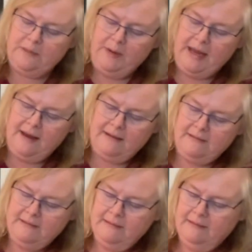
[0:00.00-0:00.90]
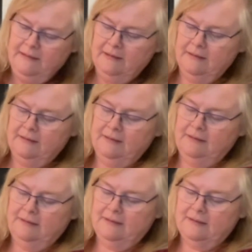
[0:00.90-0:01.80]
pan.
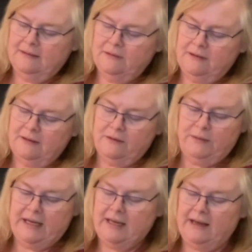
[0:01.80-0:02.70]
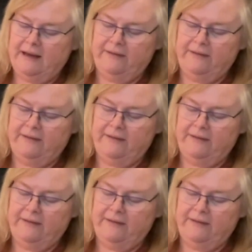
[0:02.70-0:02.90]
It's not quite half.